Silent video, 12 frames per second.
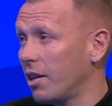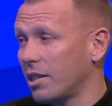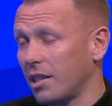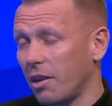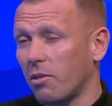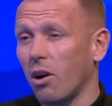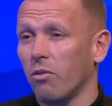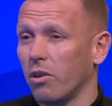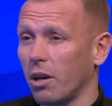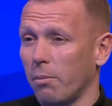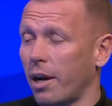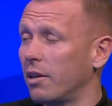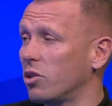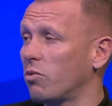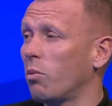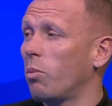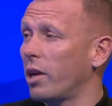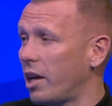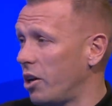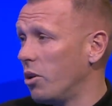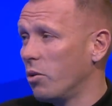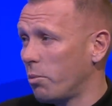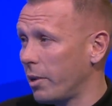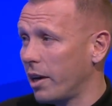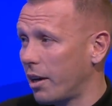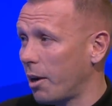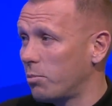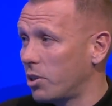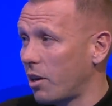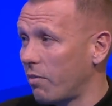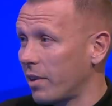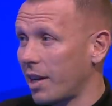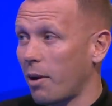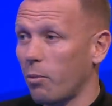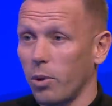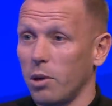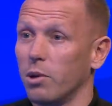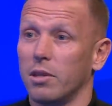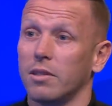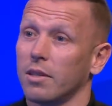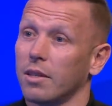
Listen, they've got rid of managers for winning European Cups, something that we would